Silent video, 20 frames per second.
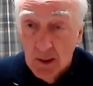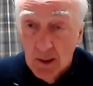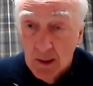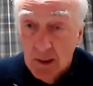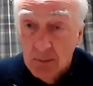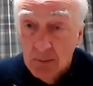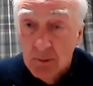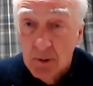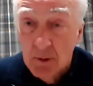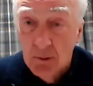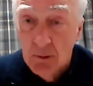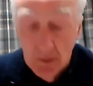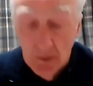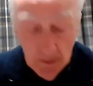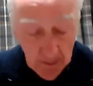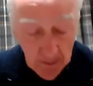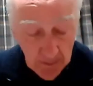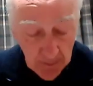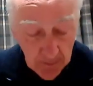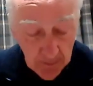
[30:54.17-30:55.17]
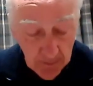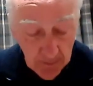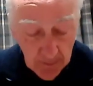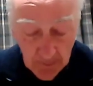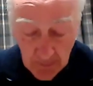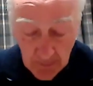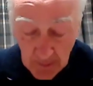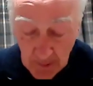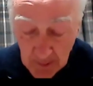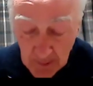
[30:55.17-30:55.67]
Our role
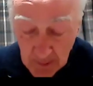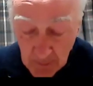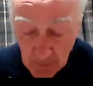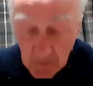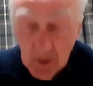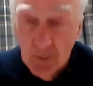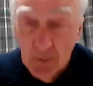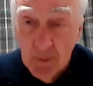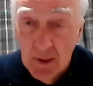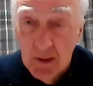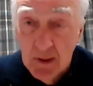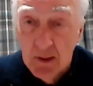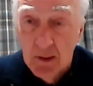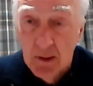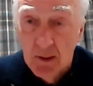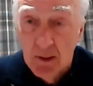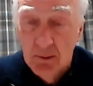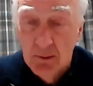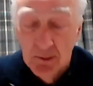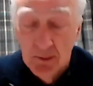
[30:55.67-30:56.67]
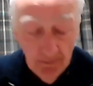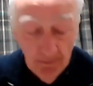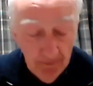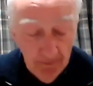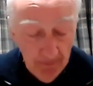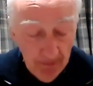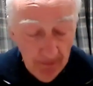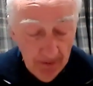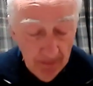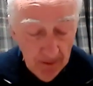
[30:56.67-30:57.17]
is to be obedient to
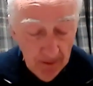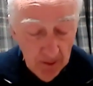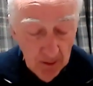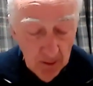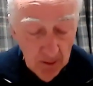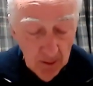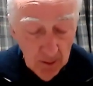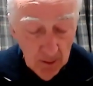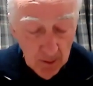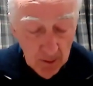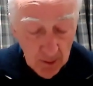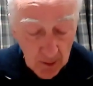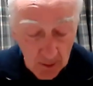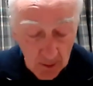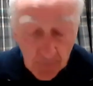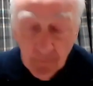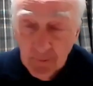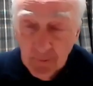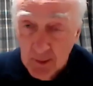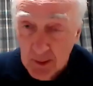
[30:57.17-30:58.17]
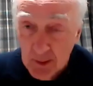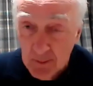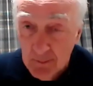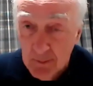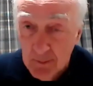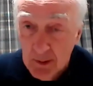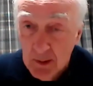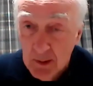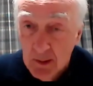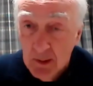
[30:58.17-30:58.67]
Him, to live for
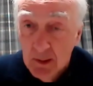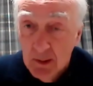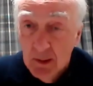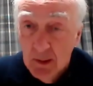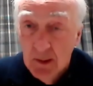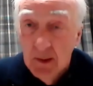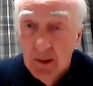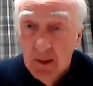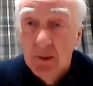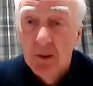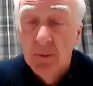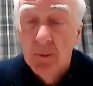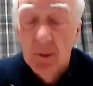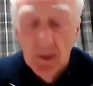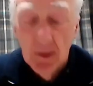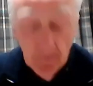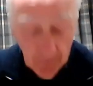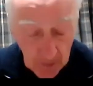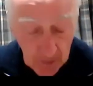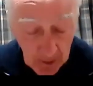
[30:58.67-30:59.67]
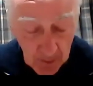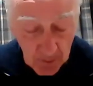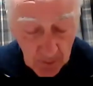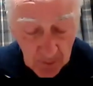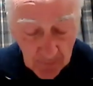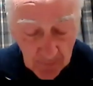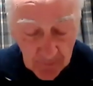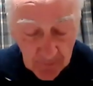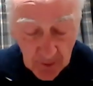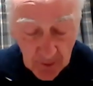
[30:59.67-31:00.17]
Him, to be
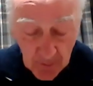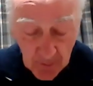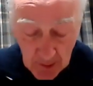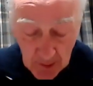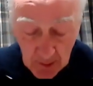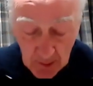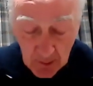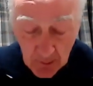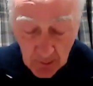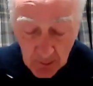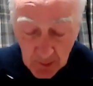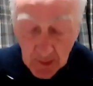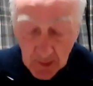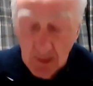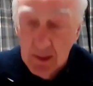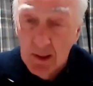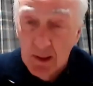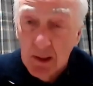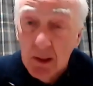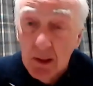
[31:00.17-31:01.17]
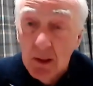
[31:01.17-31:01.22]
available for Him to use as He